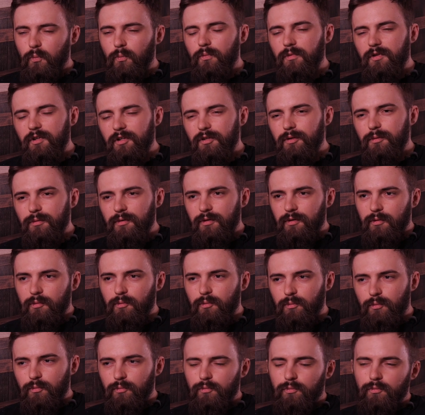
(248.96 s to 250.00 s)
you know,
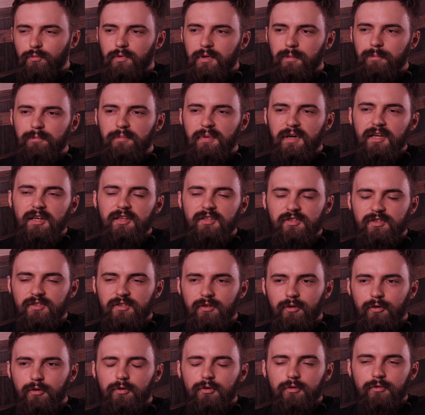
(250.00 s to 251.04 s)
we base
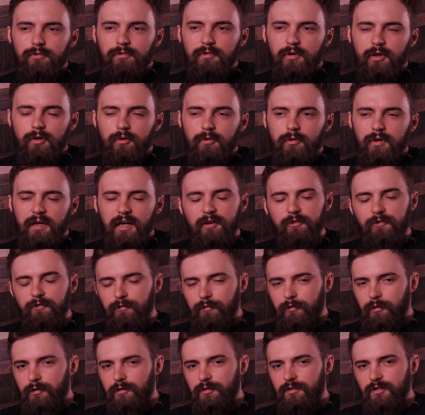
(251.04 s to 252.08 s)
a lot of our
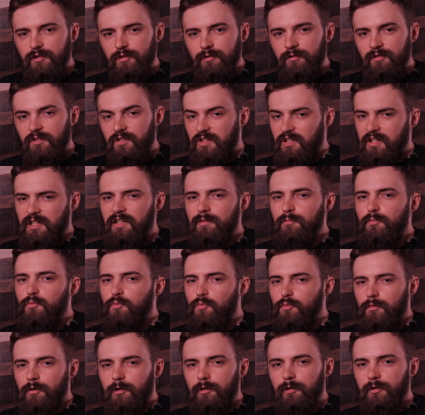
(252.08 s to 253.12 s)
efforts on
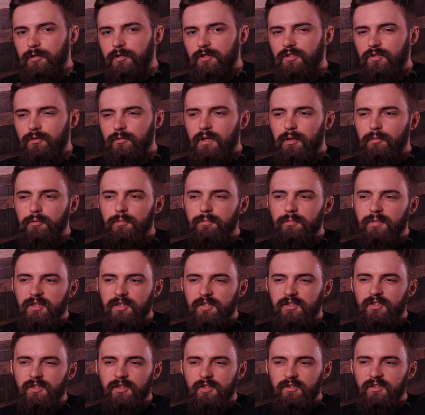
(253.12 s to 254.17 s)
teamwork, so I would
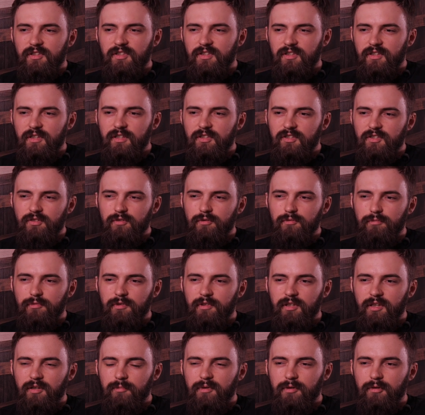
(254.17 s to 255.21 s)
basically say it's not
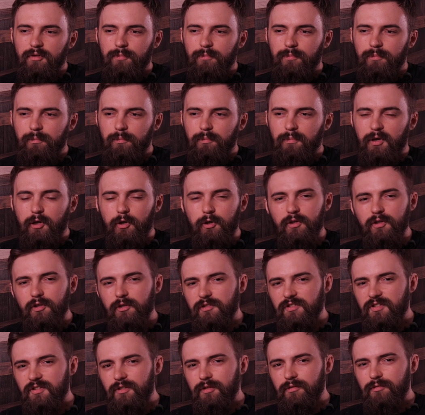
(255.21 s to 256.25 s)
really about
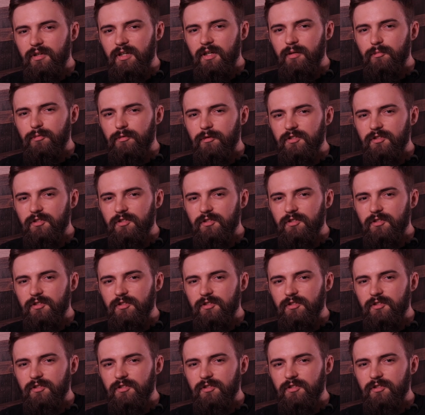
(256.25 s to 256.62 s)
partners in crime.